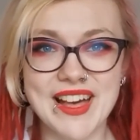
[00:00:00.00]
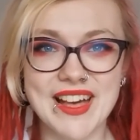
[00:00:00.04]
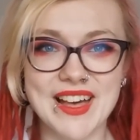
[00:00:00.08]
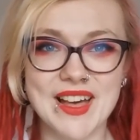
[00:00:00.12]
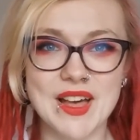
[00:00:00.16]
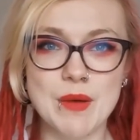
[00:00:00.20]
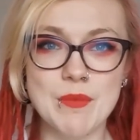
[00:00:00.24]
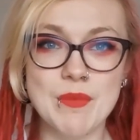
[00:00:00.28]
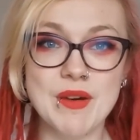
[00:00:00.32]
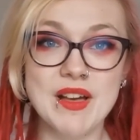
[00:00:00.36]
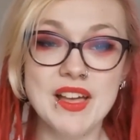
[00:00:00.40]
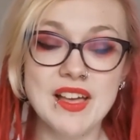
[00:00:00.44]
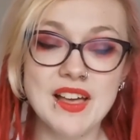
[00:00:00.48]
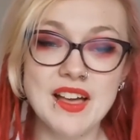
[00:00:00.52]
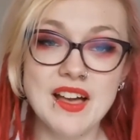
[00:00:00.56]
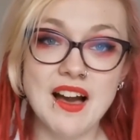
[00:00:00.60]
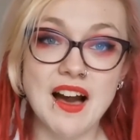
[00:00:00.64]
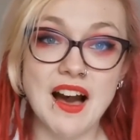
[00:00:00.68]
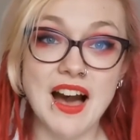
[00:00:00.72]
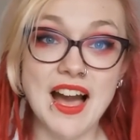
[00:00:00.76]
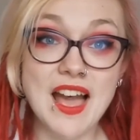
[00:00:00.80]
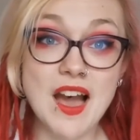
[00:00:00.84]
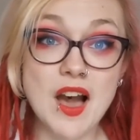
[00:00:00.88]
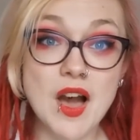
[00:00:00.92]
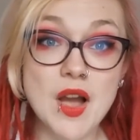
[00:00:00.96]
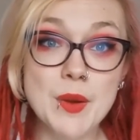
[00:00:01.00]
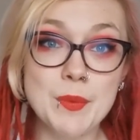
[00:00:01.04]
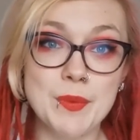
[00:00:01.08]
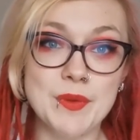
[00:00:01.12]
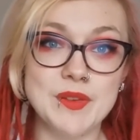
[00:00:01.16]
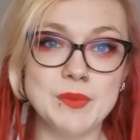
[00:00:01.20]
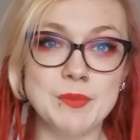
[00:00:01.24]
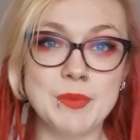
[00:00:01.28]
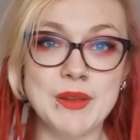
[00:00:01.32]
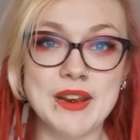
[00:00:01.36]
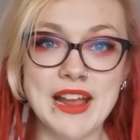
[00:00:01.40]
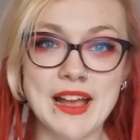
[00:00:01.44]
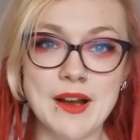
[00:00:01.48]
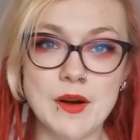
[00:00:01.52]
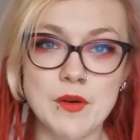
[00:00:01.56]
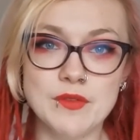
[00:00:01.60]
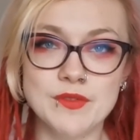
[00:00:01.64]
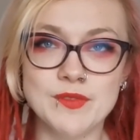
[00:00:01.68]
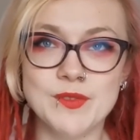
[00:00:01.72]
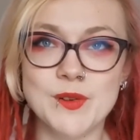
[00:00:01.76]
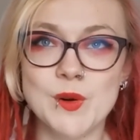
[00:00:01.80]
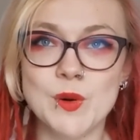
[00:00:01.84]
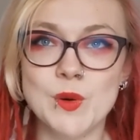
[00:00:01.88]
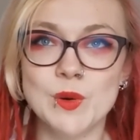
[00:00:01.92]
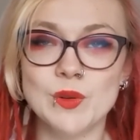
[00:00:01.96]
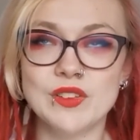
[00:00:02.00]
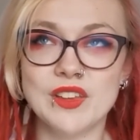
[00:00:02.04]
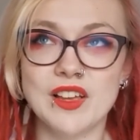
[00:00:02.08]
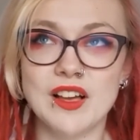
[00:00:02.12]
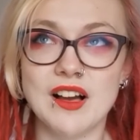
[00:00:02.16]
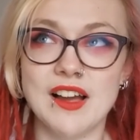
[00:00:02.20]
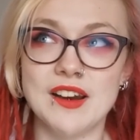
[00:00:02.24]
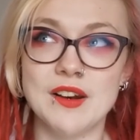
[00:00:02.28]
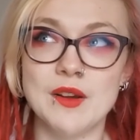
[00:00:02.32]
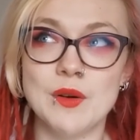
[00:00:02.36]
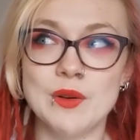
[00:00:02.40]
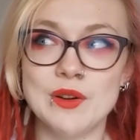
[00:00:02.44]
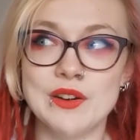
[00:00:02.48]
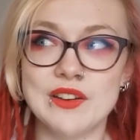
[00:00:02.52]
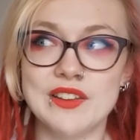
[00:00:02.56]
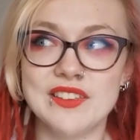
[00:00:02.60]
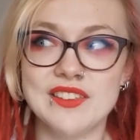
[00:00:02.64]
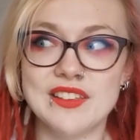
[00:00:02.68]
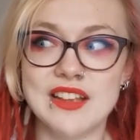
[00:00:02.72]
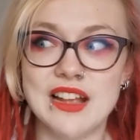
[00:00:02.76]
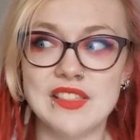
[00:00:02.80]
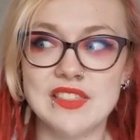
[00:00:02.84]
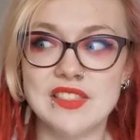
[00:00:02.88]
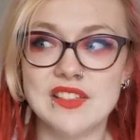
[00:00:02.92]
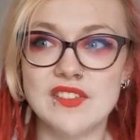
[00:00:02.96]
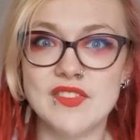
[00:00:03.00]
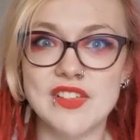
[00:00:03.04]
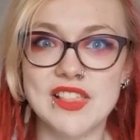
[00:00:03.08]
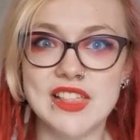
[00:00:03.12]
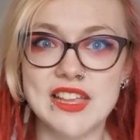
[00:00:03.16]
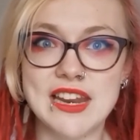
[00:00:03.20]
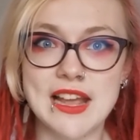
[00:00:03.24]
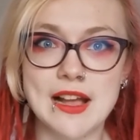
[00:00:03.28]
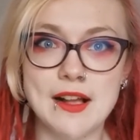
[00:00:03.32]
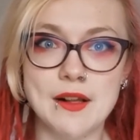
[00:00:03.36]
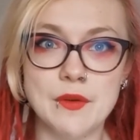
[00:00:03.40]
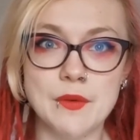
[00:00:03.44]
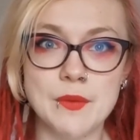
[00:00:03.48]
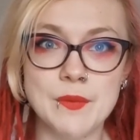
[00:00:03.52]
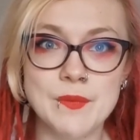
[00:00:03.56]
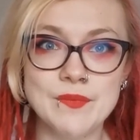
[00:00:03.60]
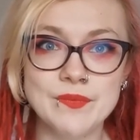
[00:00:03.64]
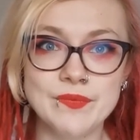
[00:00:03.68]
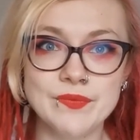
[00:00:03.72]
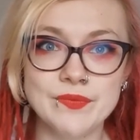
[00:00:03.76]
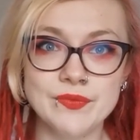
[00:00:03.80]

I hope it's been helpful to kind of understand the villanelle